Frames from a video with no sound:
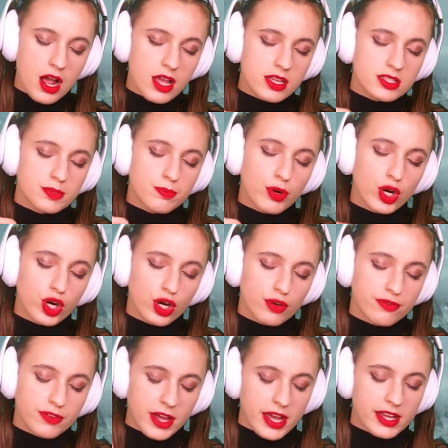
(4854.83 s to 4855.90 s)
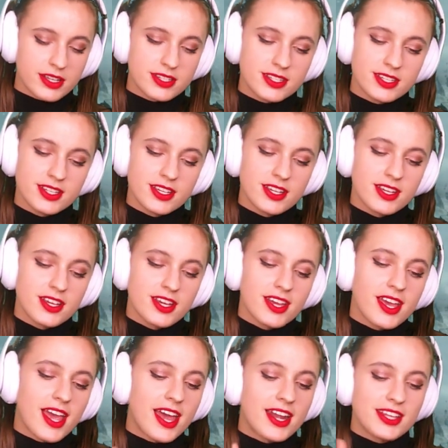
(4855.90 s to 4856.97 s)
it's perfect.
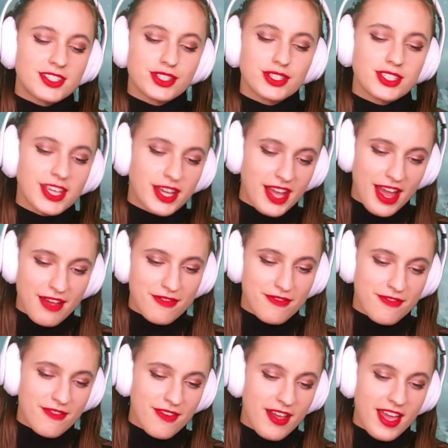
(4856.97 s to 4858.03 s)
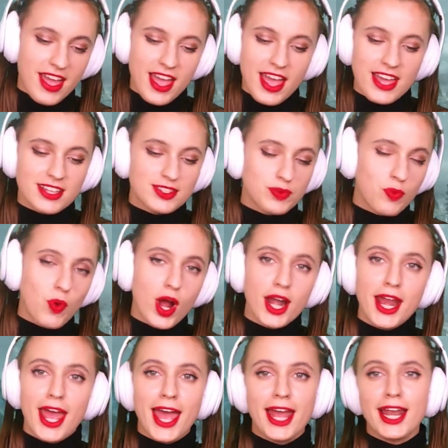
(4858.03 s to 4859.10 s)
And it's just like, it's
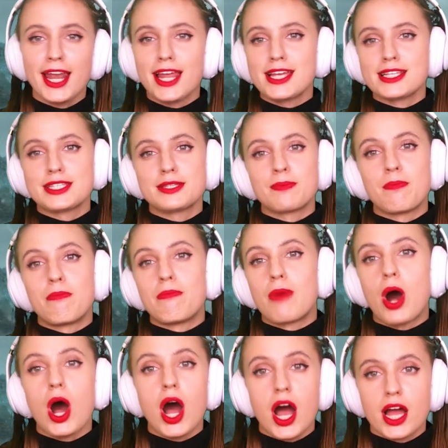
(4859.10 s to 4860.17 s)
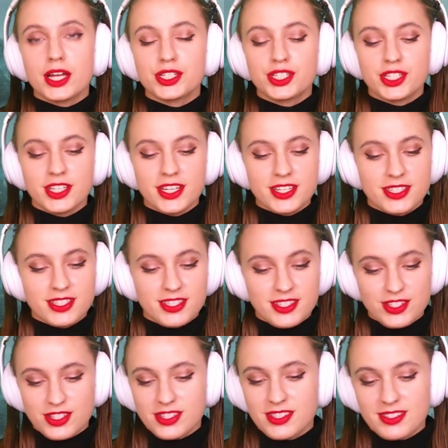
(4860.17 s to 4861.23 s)
one endless mosh. It's
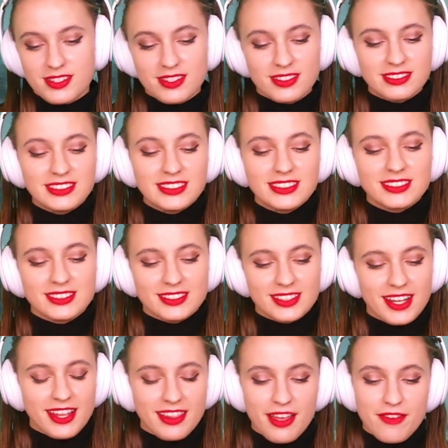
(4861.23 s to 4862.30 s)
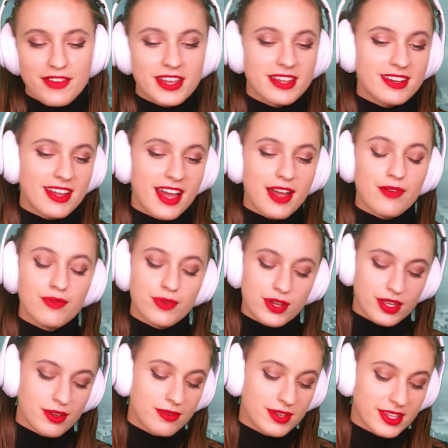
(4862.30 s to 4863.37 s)
just, oh, I love it. I
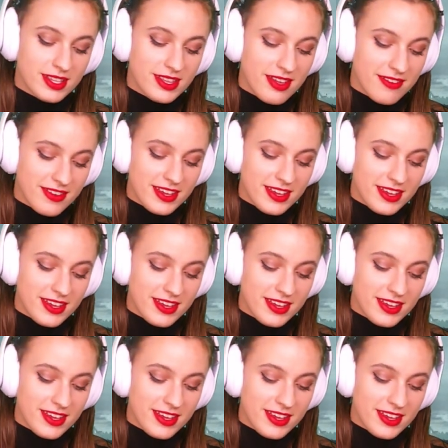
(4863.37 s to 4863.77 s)
really, really love